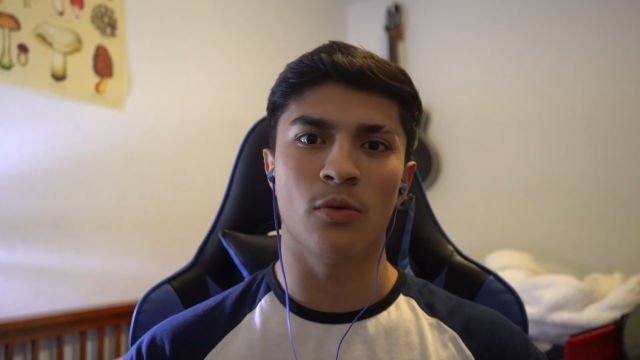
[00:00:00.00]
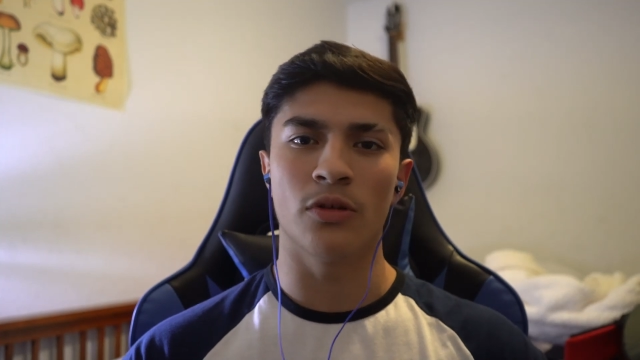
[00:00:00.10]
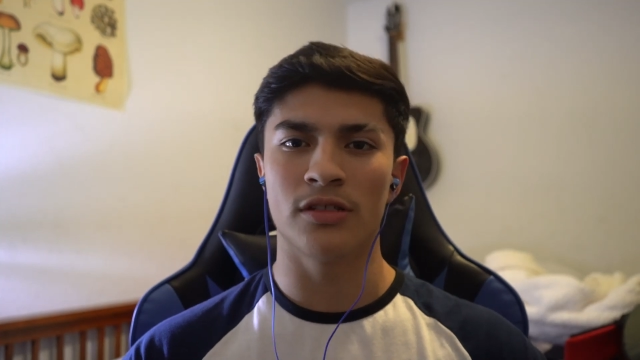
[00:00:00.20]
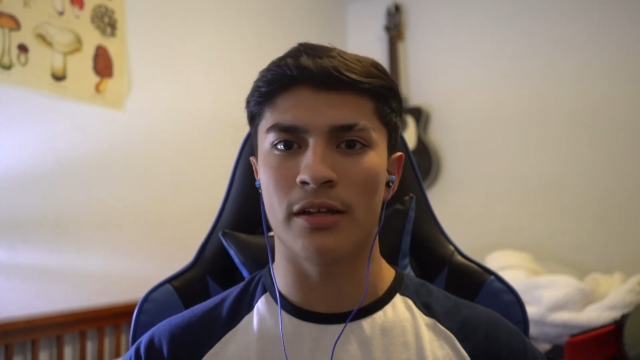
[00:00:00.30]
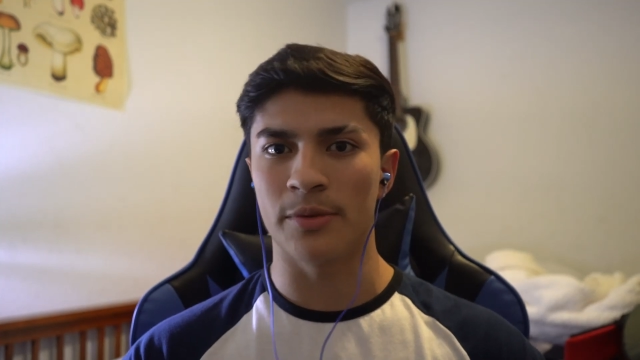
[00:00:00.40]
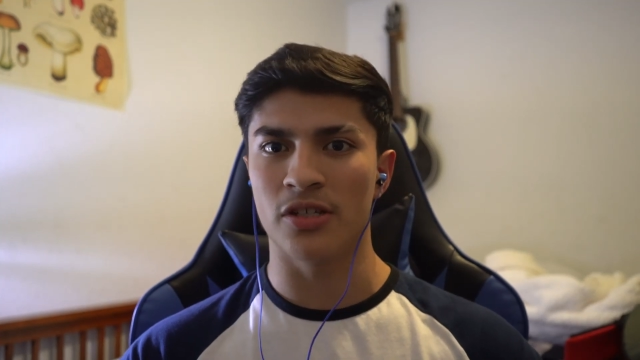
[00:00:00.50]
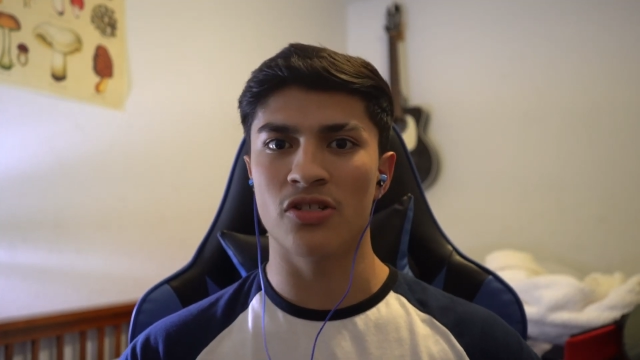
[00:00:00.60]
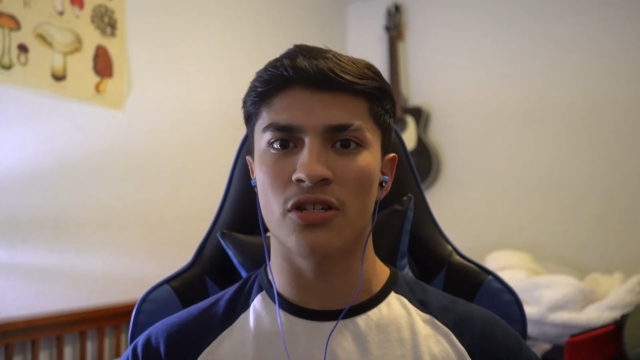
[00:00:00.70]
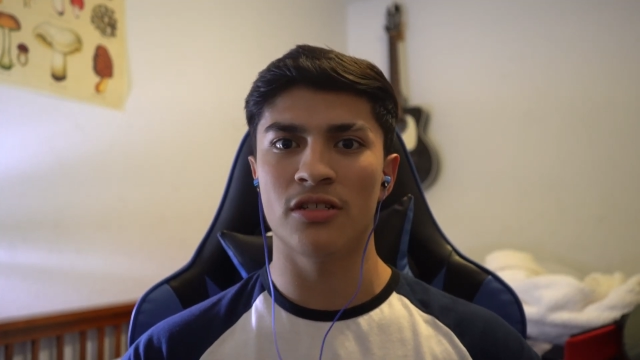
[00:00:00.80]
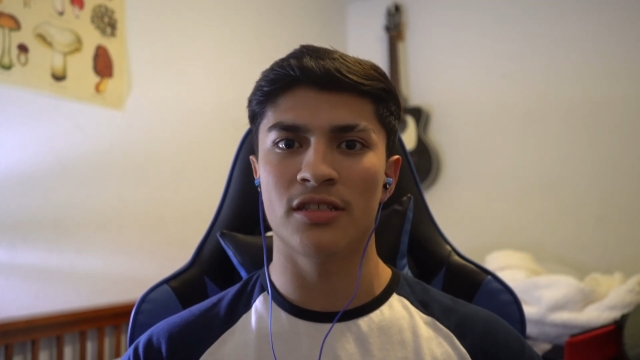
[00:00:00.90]
Words like
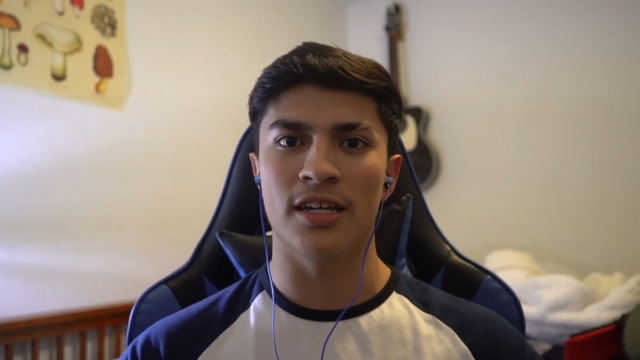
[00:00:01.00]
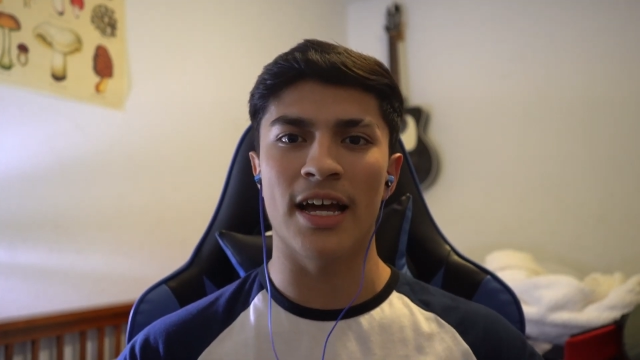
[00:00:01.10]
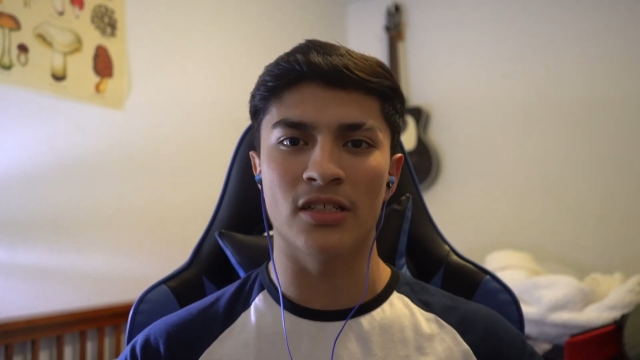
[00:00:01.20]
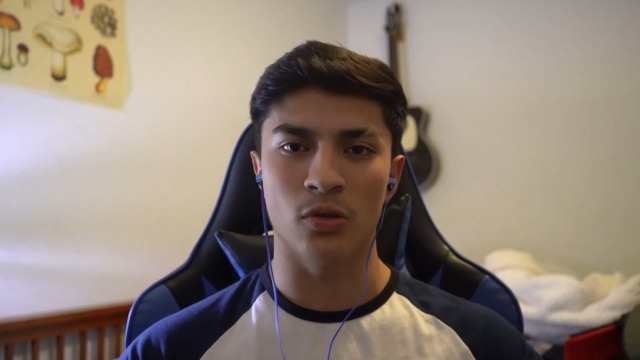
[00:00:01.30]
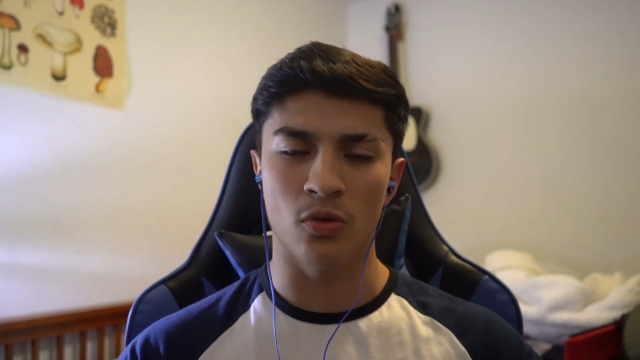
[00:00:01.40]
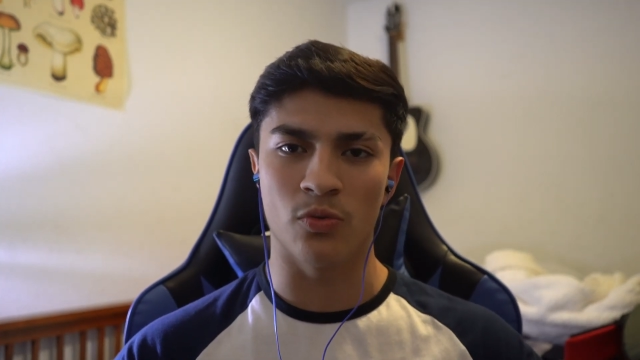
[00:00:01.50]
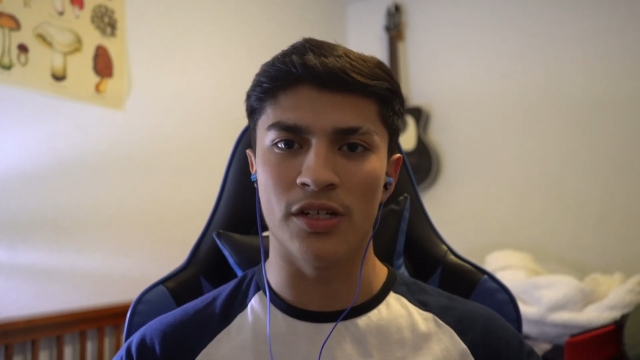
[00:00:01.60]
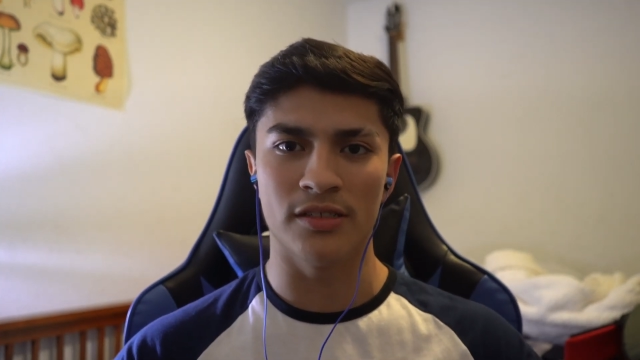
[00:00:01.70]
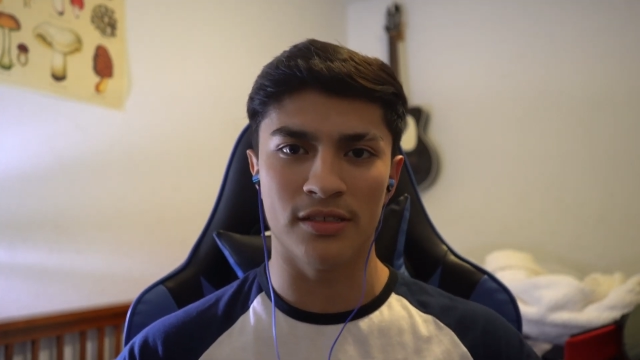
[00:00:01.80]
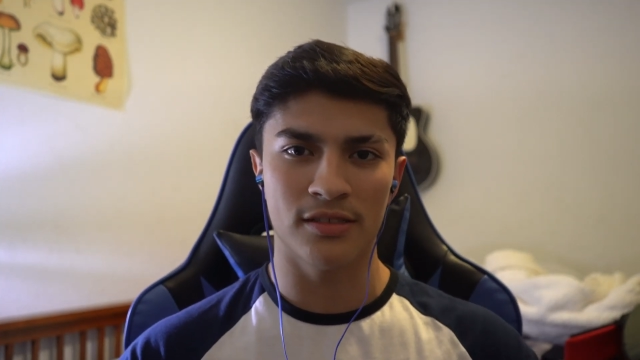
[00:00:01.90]
misogynistic, asshole,
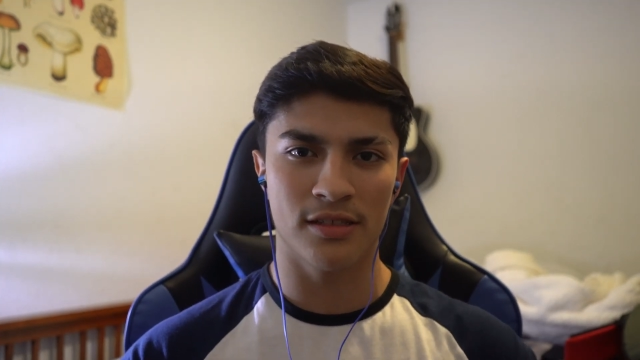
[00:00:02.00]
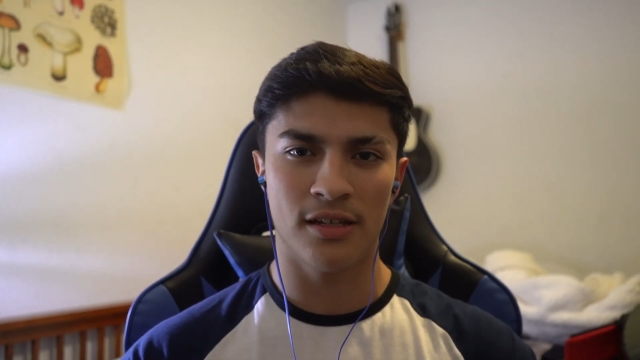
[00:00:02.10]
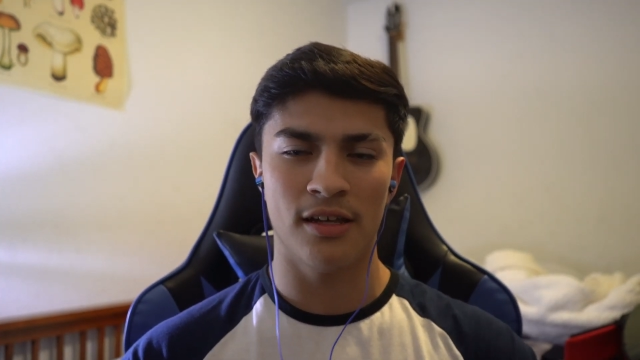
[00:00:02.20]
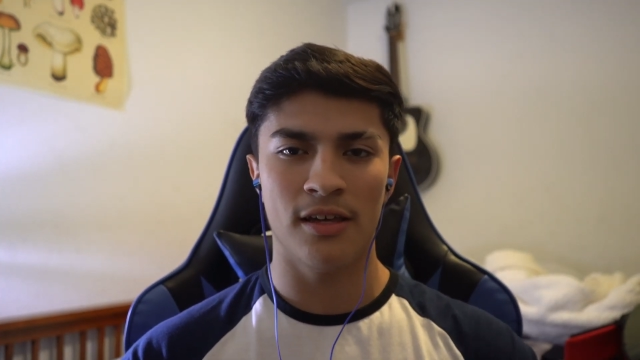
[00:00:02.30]
racist.